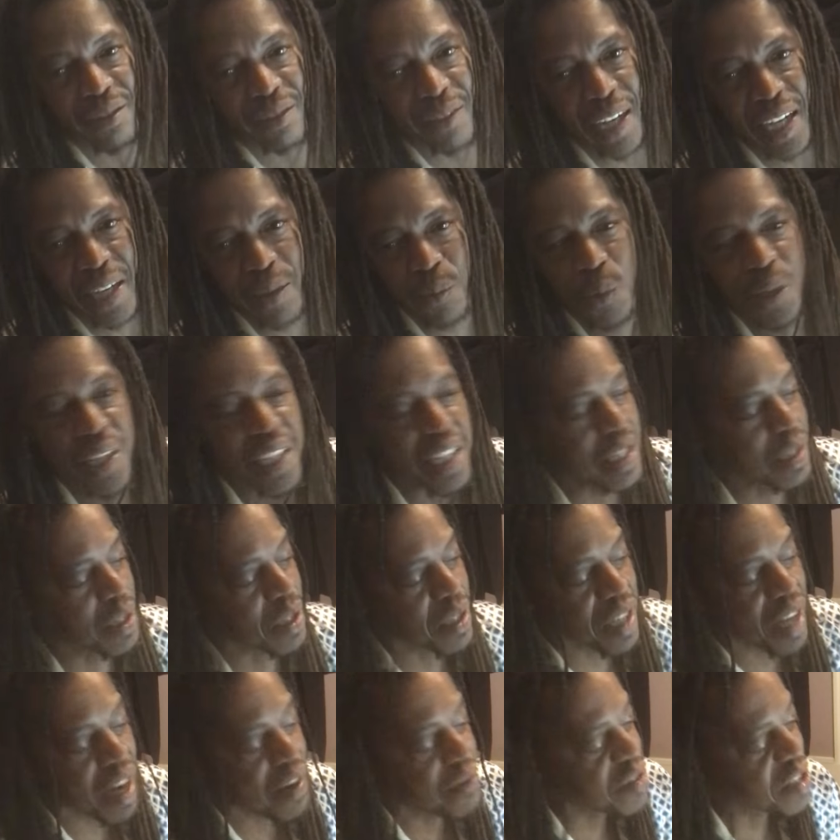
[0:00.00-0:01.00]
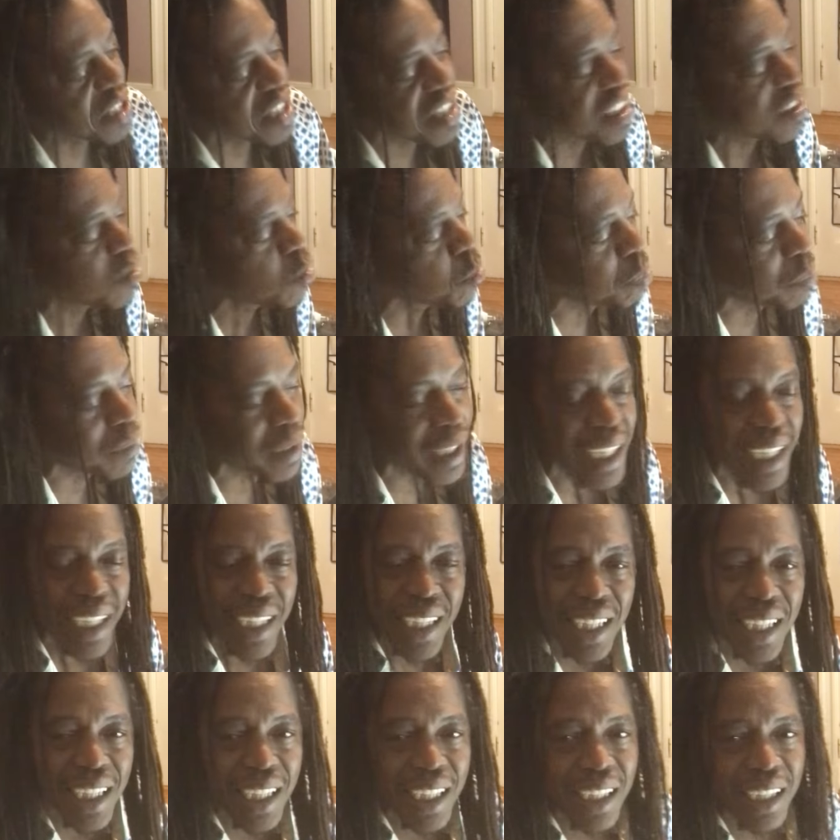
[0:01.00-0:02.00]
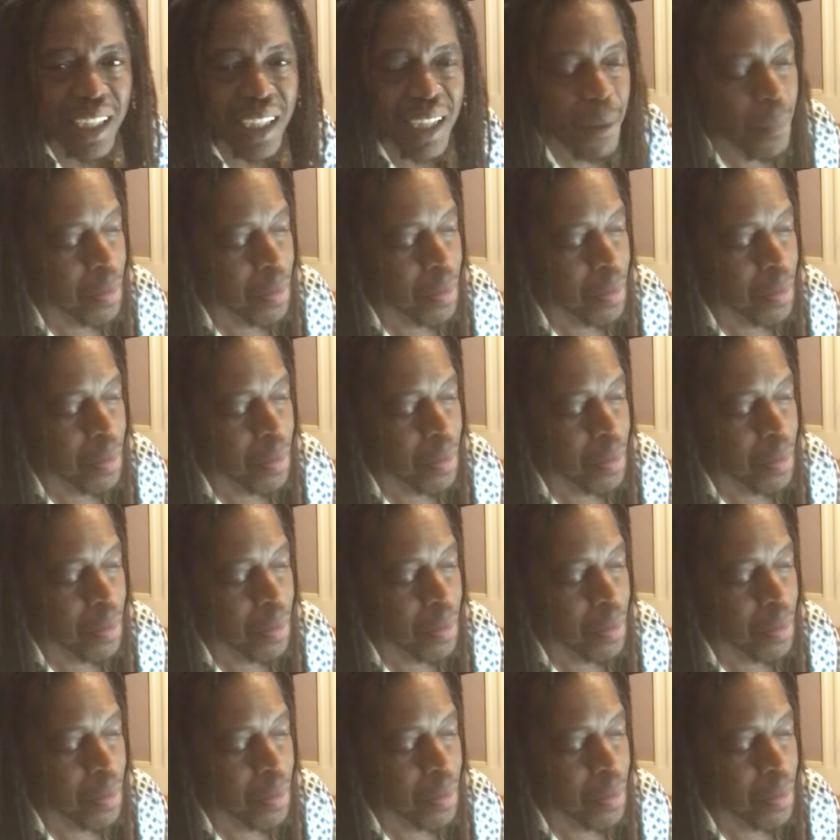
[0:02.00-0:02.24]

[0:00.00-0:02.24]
right? What does every single plant need?